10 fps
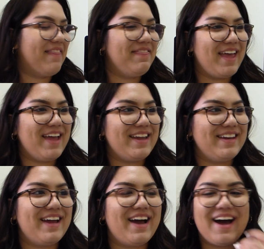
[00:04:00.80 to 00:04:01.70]
And
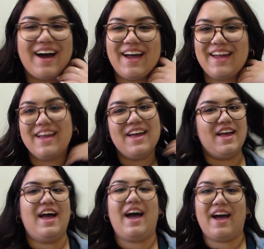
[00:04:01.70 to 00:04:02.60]
then I
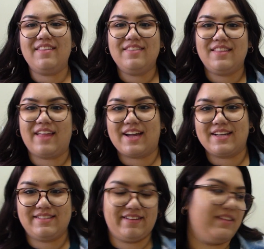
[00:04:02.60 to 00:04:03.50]
had, like
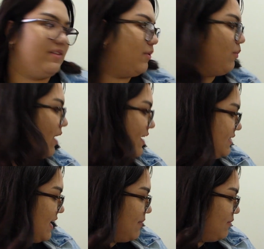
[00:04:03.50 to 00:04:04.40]
I said, the little white
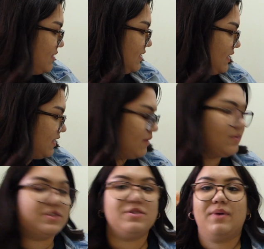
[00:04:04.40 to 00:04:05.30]
tables here
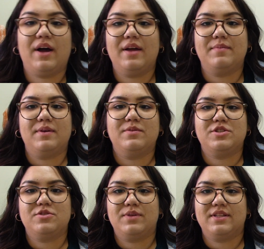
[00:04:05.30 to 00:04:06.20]
which are behind me,
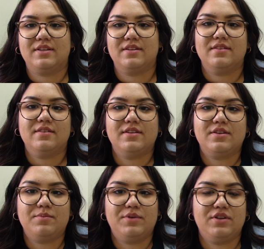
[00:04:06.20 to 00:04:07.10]
which is what the
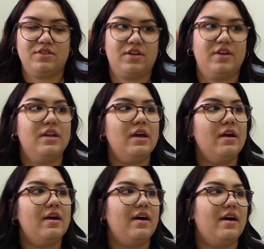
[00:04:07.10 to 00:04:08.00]
computer's on.
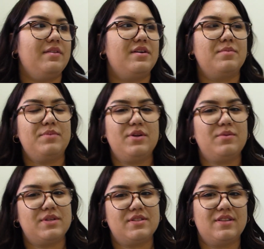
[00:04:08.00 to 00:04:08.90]
The computer
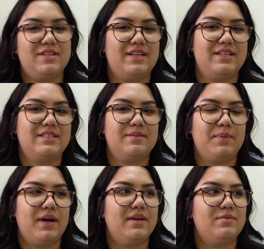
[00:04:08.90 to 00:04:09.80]
was on the desk,
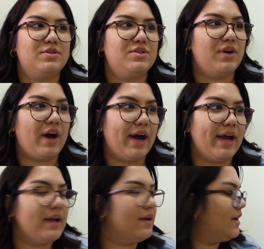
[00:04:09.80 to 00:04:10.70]
but it was too
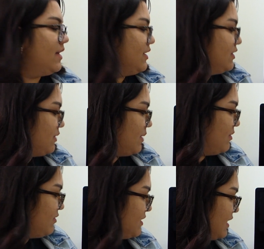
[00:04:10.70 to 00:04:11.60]
high. So I
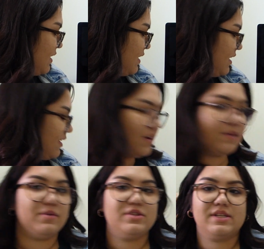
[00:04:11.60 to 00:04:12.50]
moved it down here and
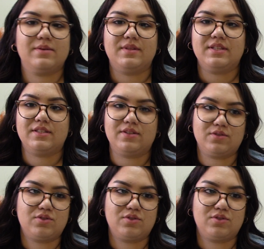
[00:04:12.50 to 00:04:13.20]
I'm using it with this little